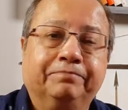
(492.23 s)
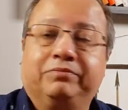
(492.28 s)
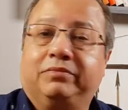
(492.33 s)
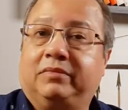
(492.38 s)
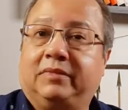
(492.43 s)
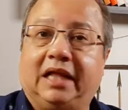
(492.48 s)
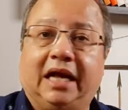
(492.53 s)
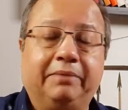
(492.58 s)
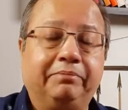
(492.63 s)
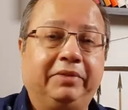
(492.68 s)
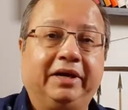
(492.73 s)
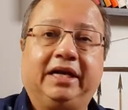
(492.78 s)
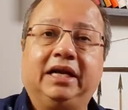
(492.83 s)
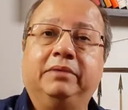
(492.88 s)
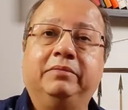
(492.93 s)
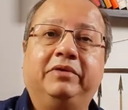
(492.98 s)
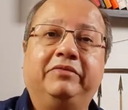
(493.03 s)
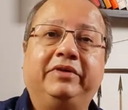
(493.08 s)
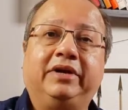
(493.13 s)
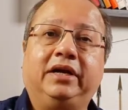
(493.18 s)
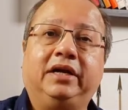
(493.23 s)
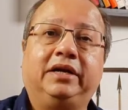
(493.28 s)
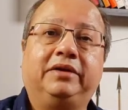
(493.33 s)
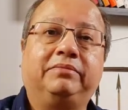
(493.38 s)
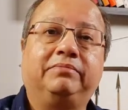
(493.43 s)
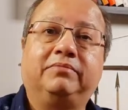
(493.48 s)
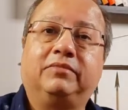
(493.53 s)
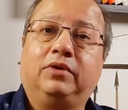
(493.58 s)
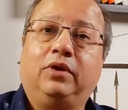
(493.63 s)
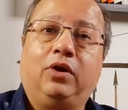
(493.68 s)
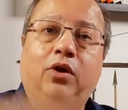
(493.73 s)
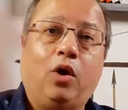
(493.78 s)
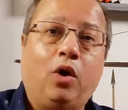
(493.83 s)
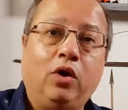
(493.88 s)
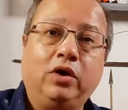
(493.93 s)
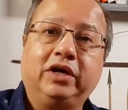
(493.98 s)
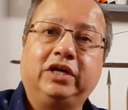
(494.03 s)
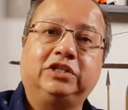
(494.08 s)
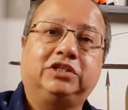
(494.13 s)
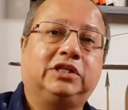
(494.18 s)
That became a very
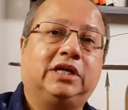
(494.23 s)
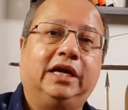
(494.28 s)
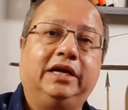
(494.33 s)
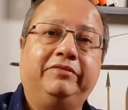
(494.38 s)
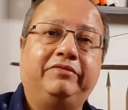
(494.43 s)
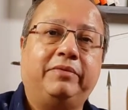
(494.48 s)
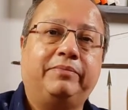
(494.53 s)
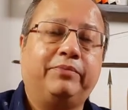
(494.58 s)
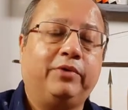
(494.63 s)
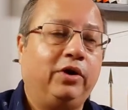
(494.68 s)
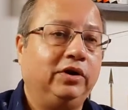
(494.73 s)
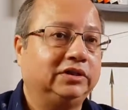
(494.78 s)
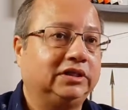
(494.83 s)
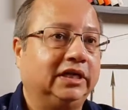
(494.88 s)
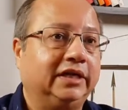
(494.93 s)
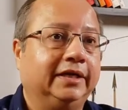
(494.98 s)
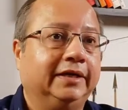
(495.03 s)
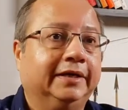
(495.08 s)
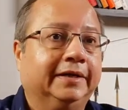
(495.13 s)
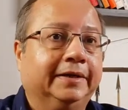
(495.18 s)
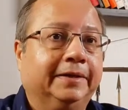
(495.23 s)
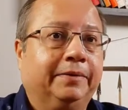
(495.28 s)
longish kind of a project.